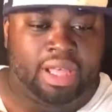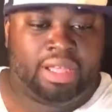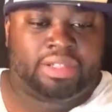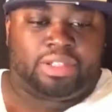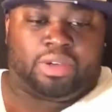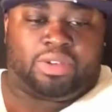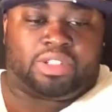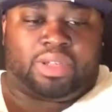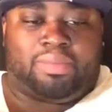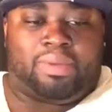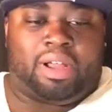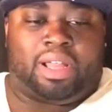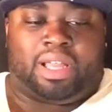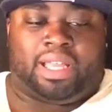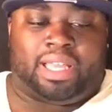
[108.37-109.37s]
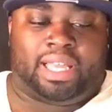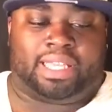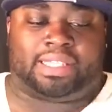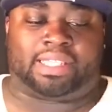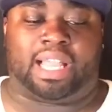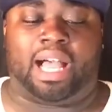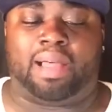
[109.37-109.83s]
So as
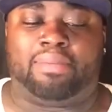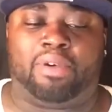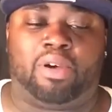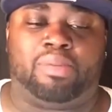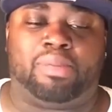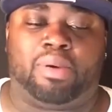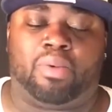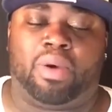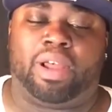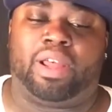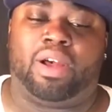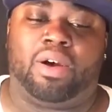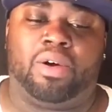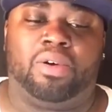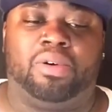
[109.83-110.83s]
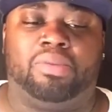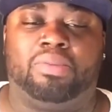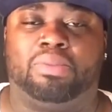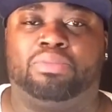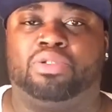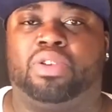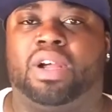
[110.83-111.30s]
I'm on my way home,
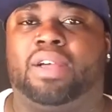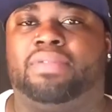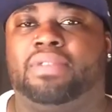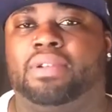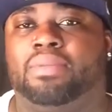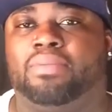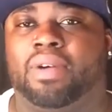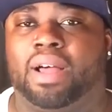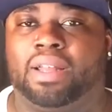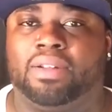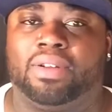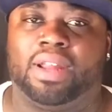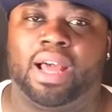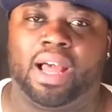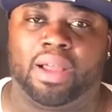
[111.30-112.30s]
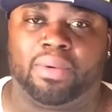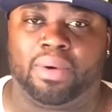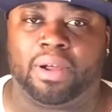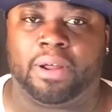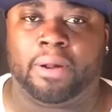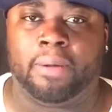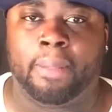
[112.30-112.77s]
I'm driving, I'm riding on the
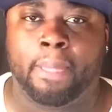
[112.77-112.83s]
highway.